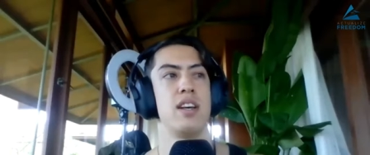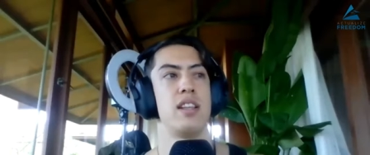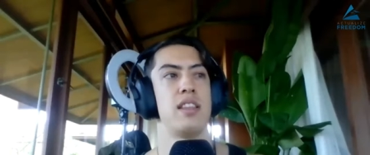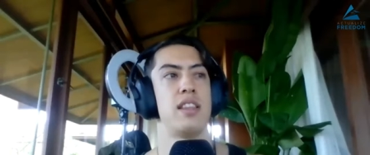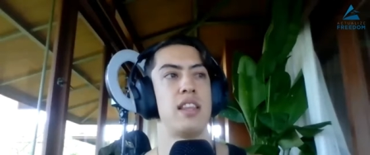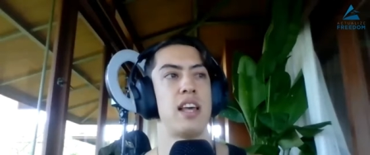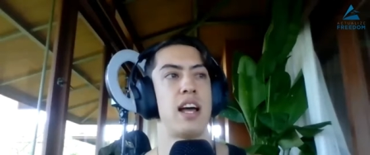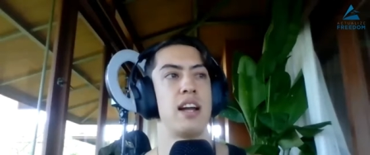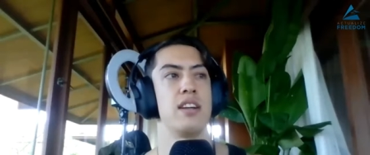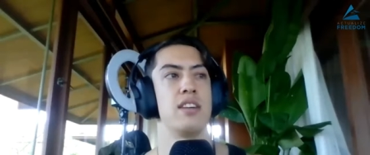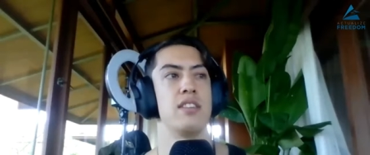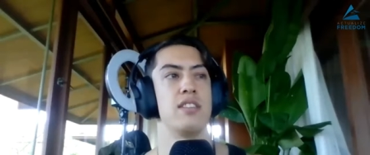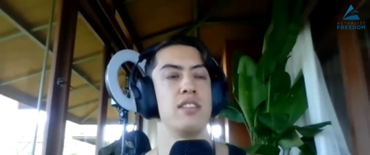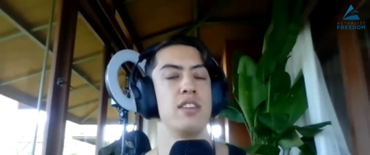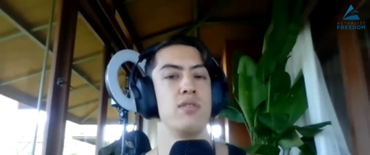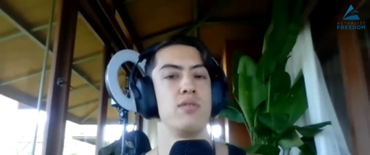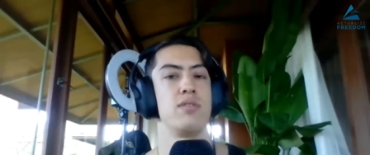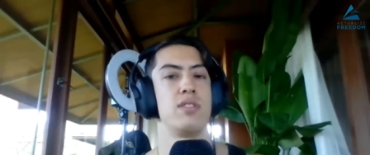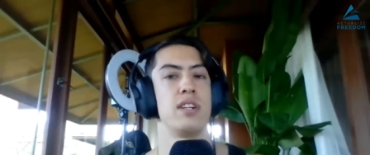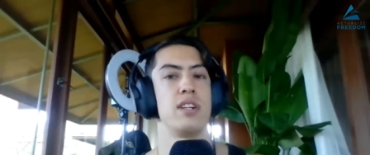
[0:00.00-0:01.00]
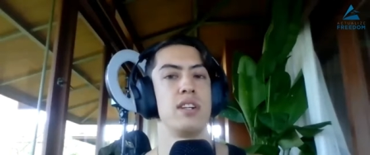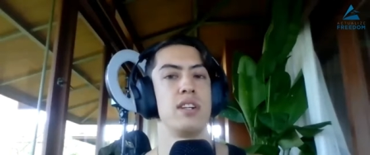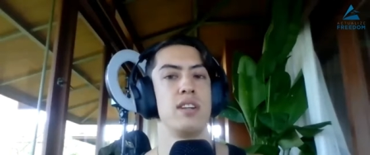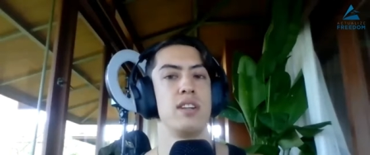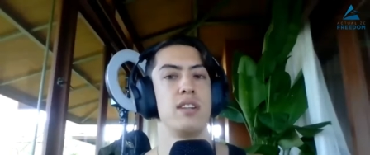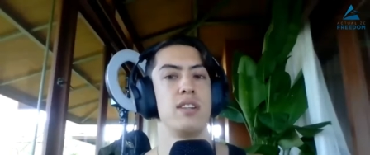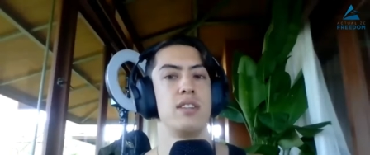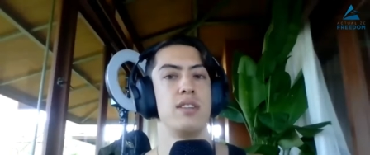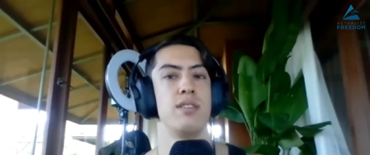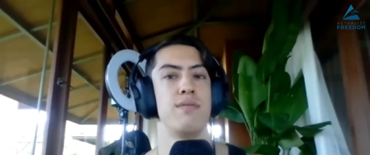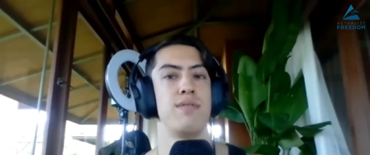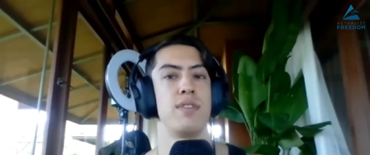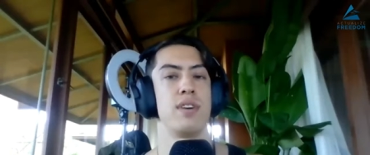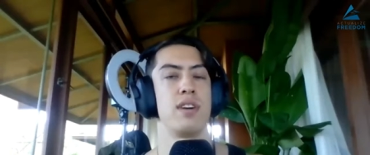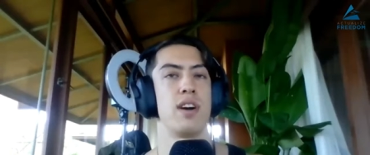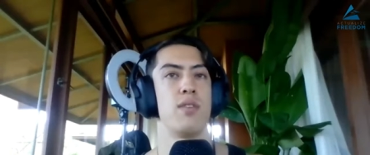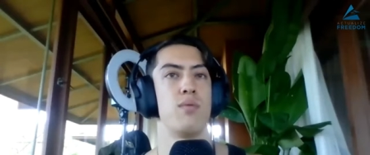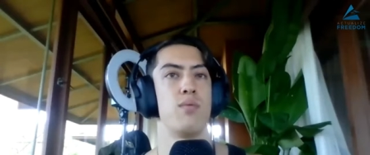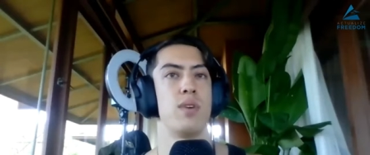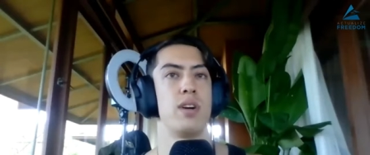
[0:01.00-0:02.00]
that you're using to
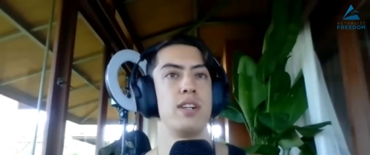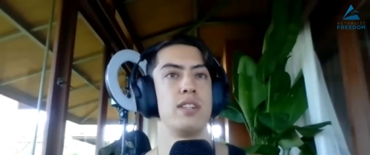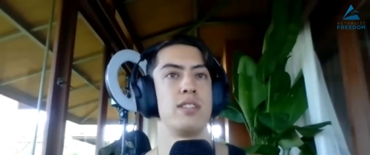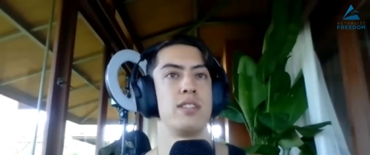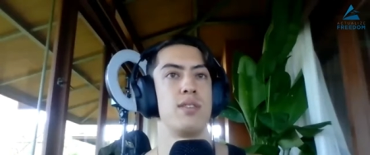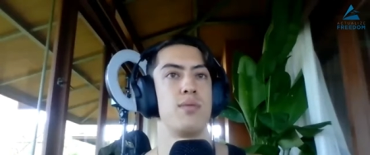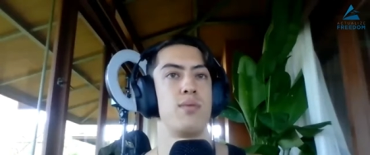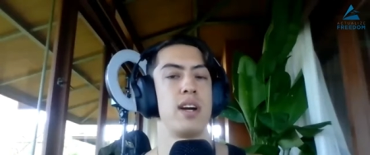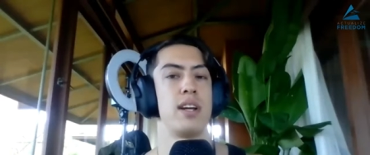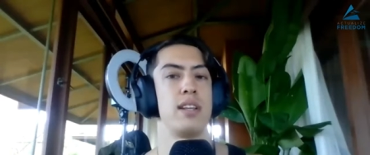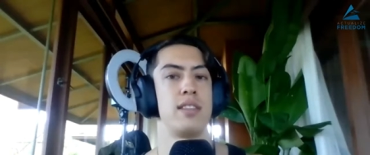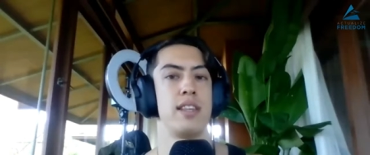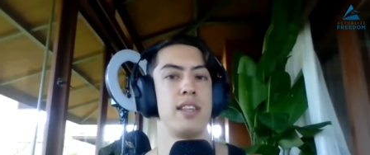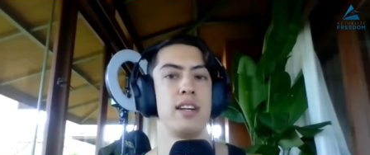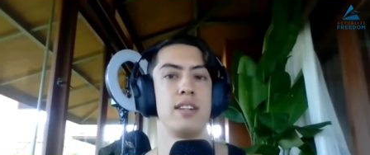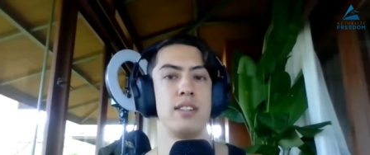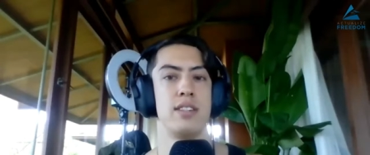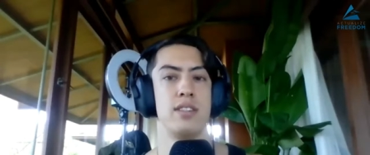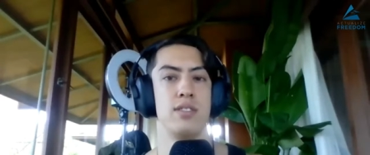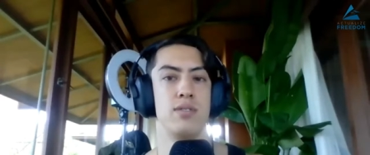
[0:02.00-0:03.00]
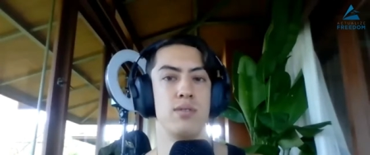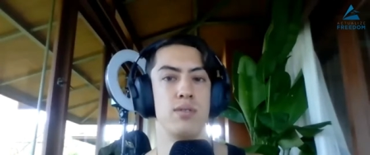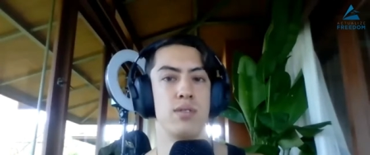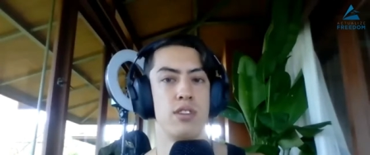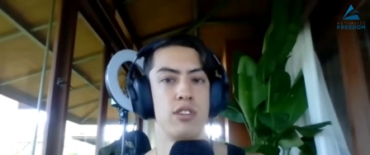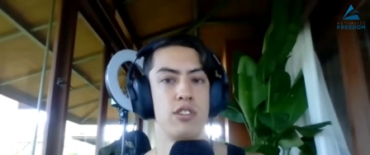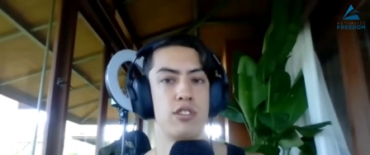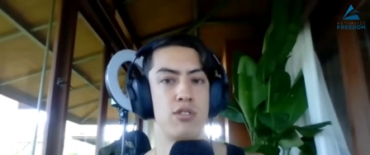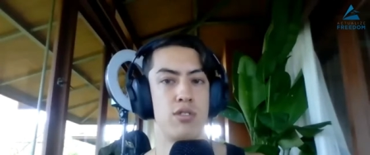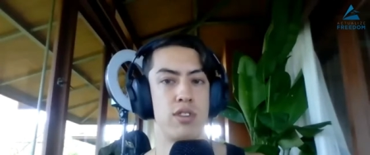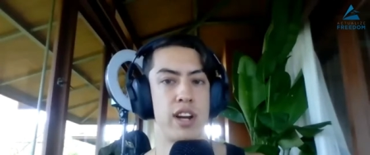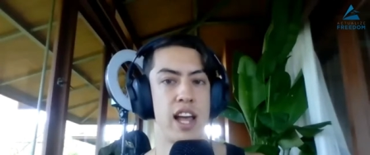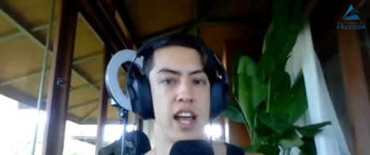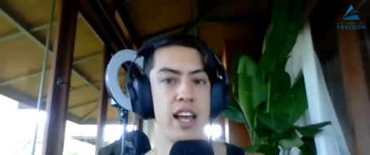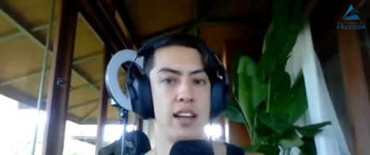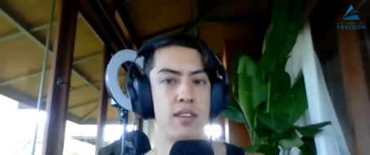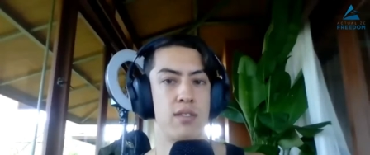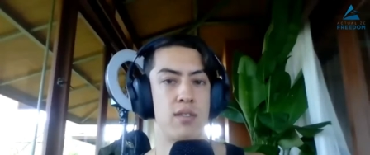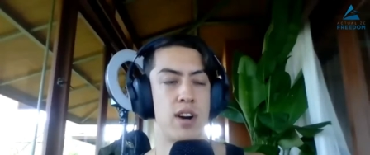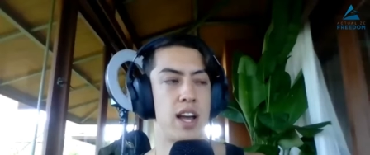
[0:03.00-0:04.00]
figure out what is the right thing to
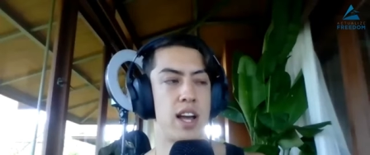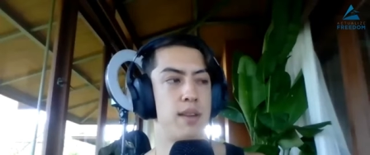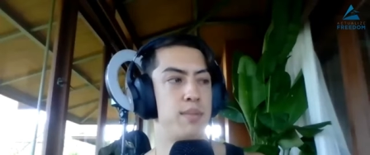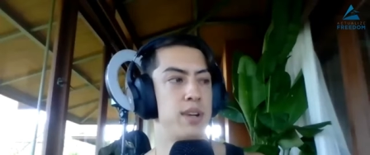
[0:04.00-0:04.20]
create, right?